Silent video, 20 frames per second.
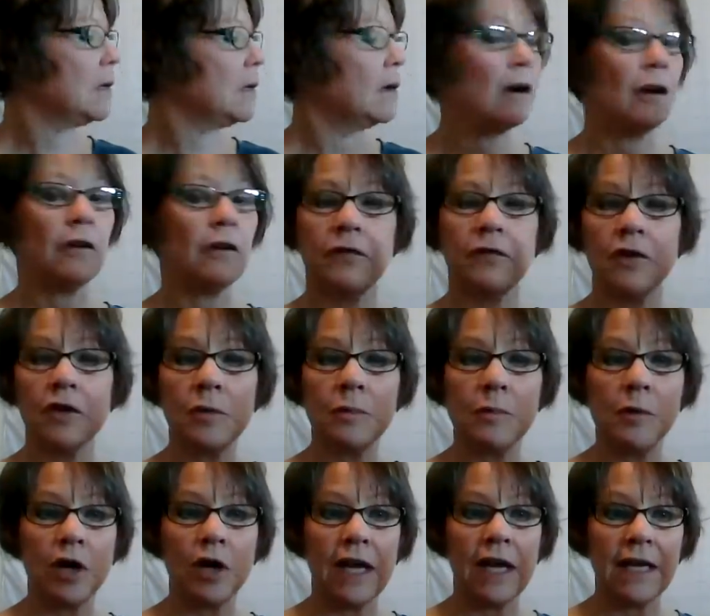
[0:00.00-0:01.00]
Our first
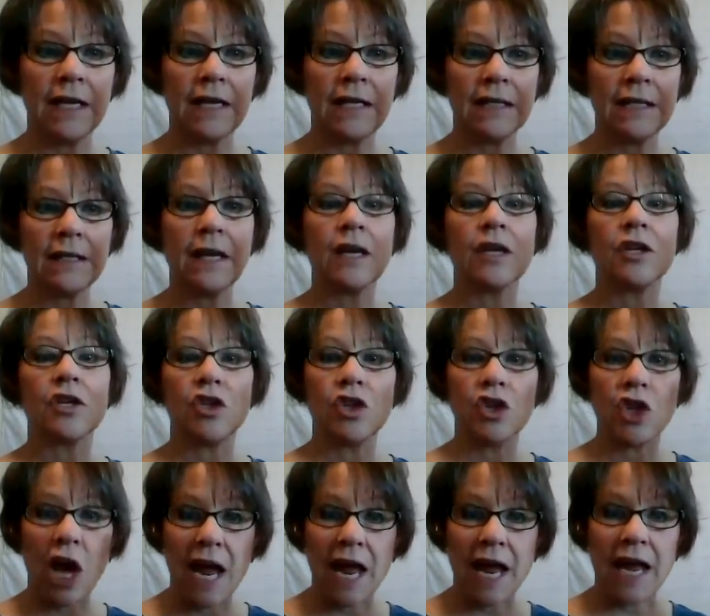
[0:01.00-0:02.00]
book is
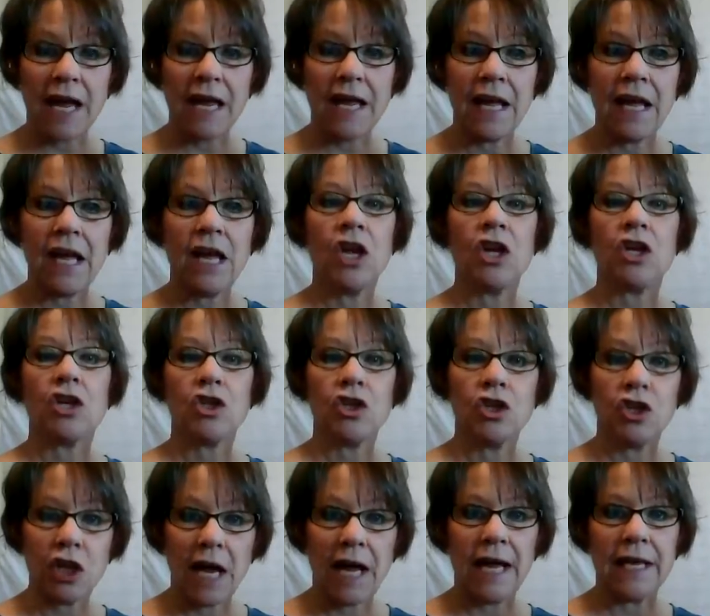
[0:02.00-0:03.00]
Shag
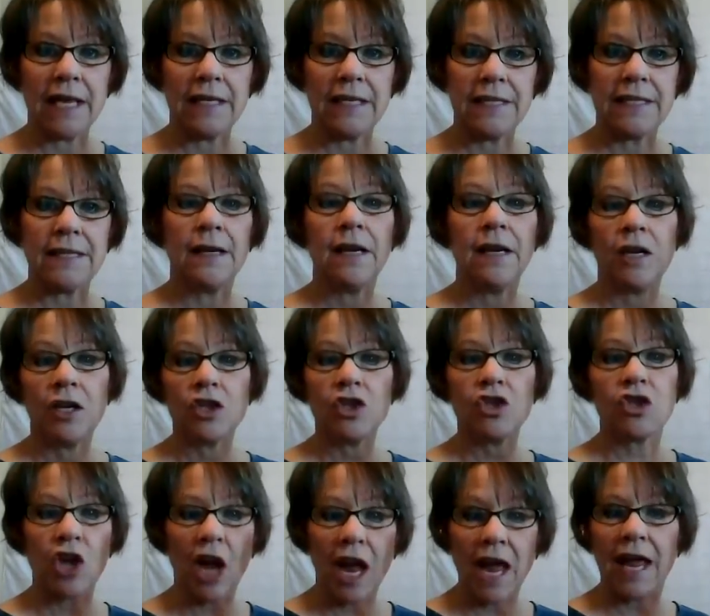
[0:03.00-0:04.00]
Sheds.
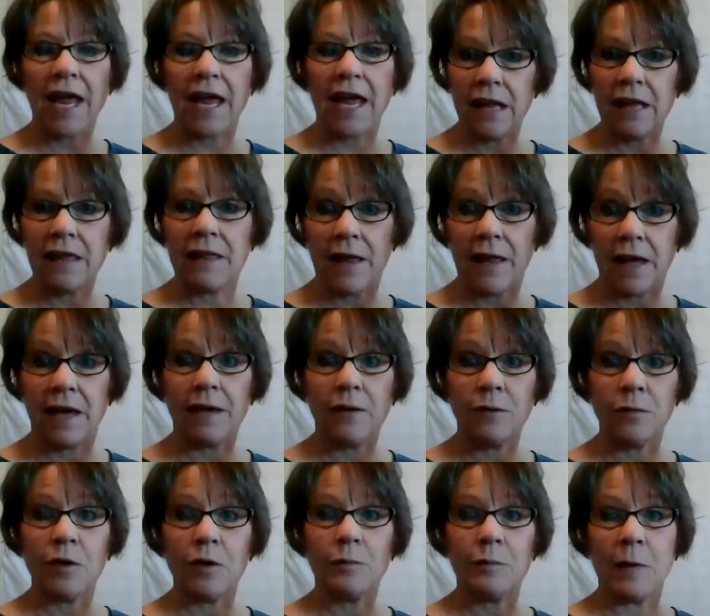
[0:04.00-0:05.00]
Shag then
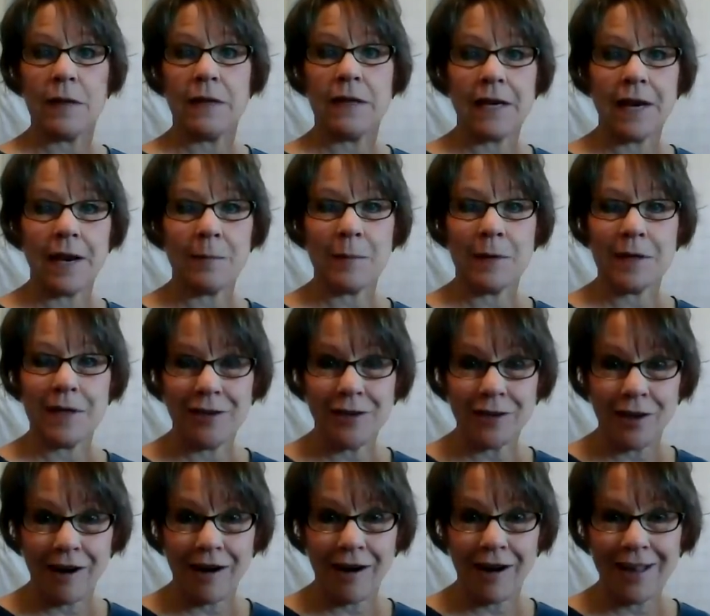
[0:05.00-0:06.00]
would be the name of the
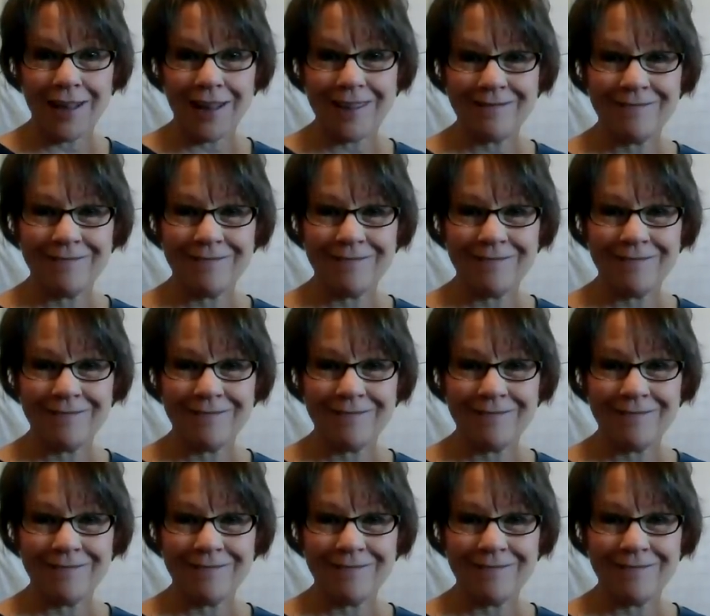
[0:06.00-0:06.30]
dog.